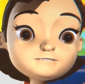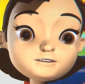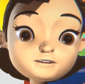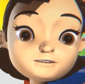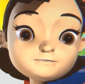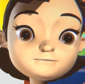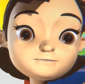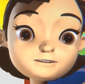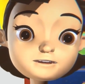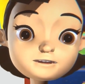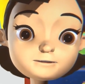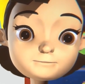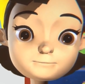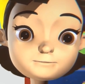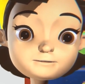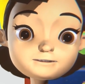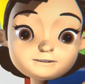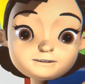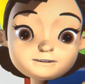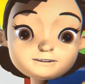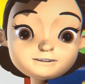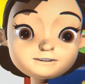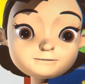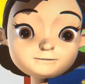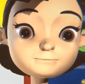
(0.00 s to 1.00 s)
of our
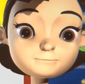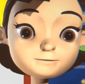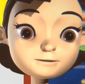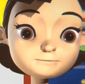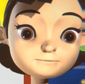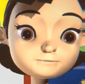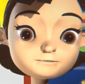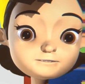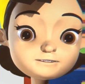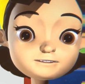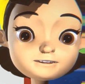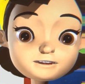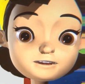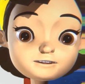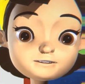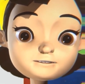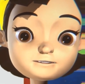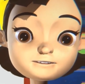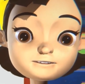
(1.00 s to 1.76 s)
environment and keep everything